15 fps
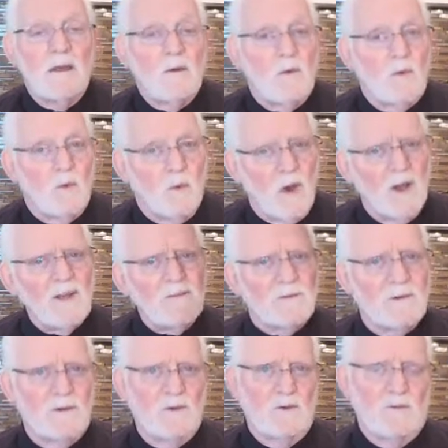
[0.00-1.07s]
One of
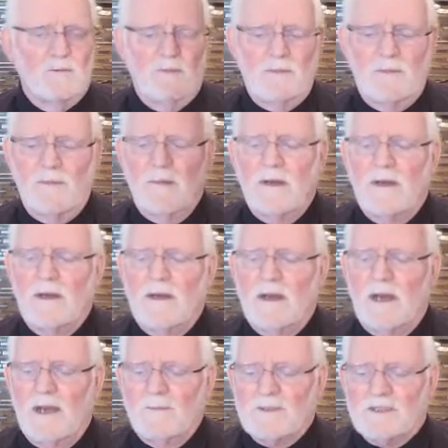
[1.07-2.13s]
whom, I'm